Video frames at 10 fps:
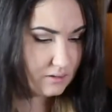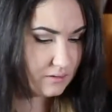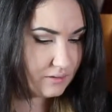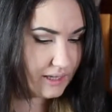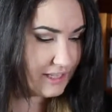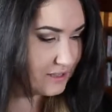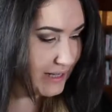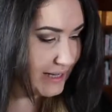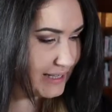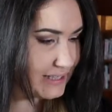Okay, so
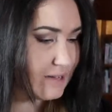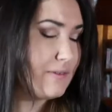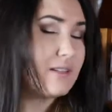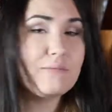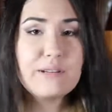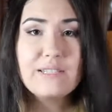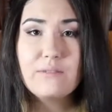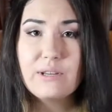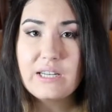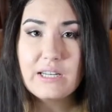like I said, for some
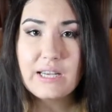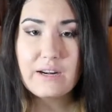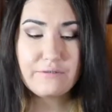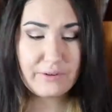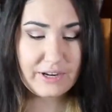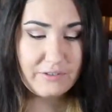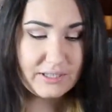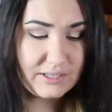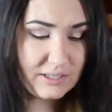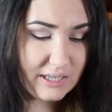reason we didn't get a
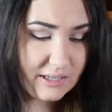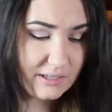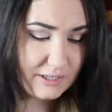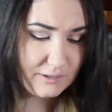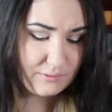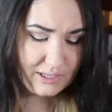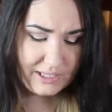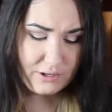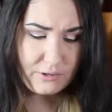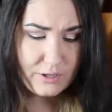fragrance in this one.
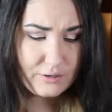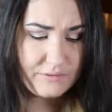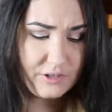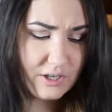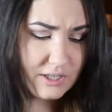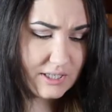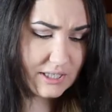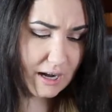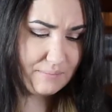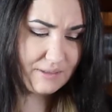I don't know if they're gonna
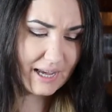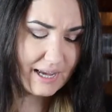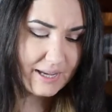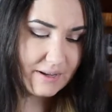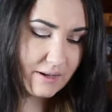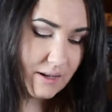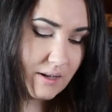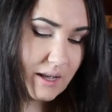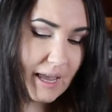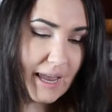stop that
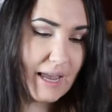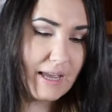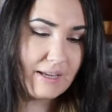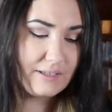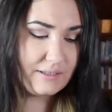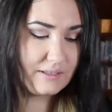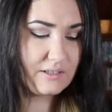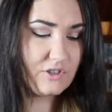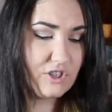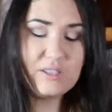and
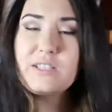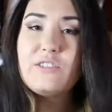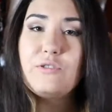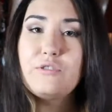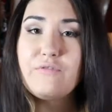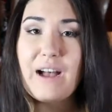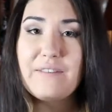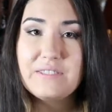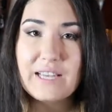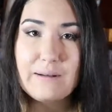just do the
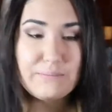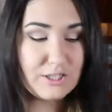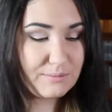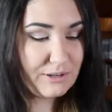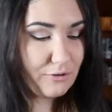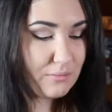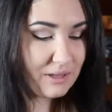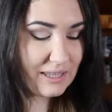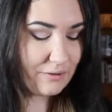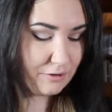5 samples, but
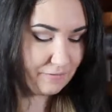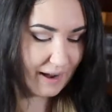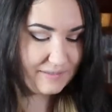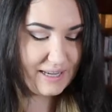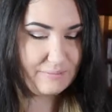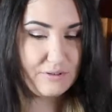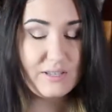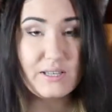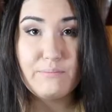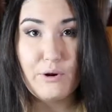normally they would do 5 samples
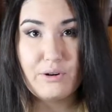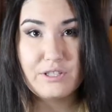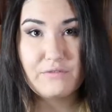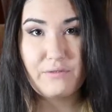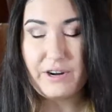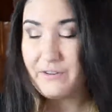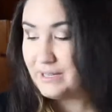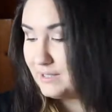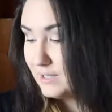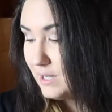and a bonus
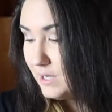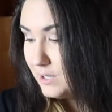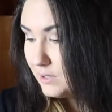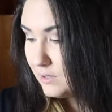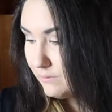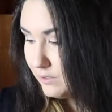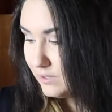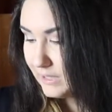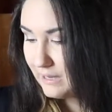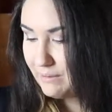fragrance. So we'll
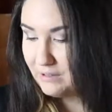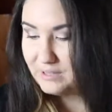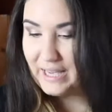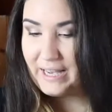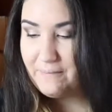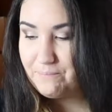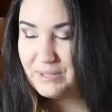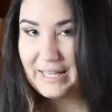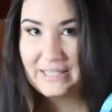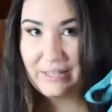see about that,
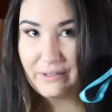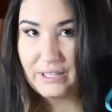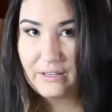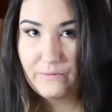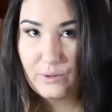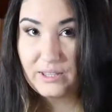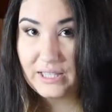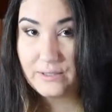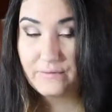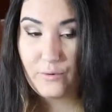but that's everything for
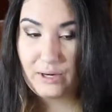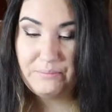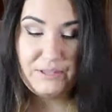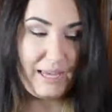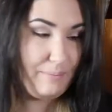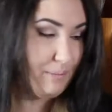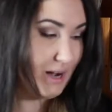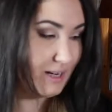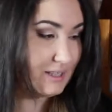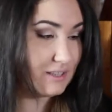the Sephora Play
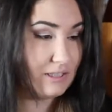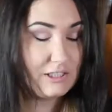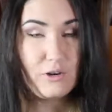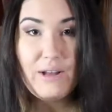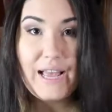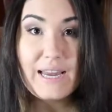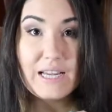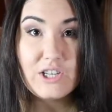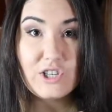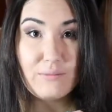box. So let's go ahead
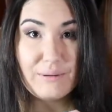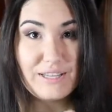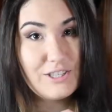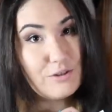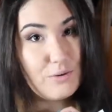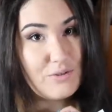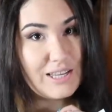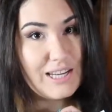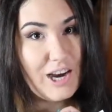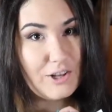and jump into
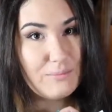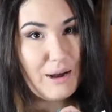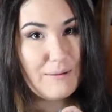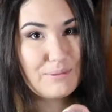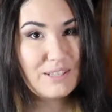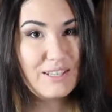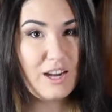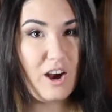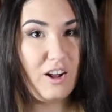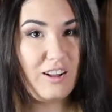the Colourpop
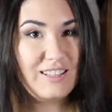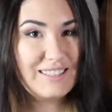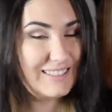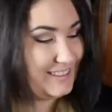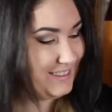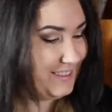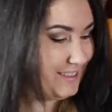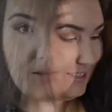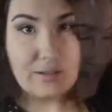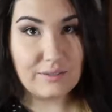haul.
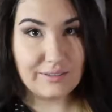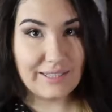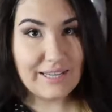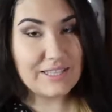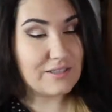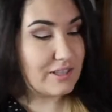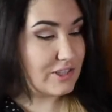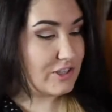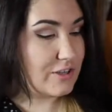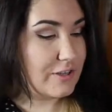Okay, so
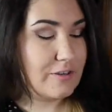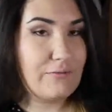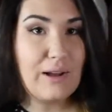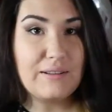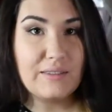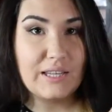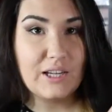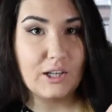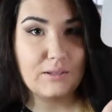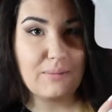let's show you what the
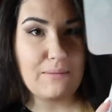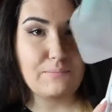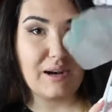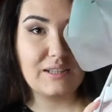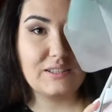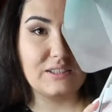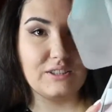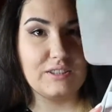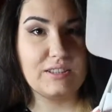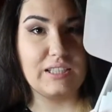Colourpop box
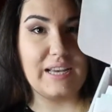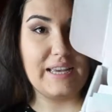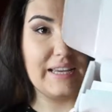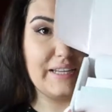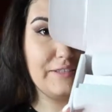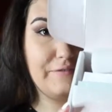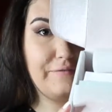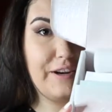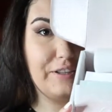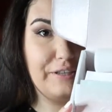looks like. It is
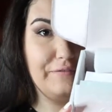fairly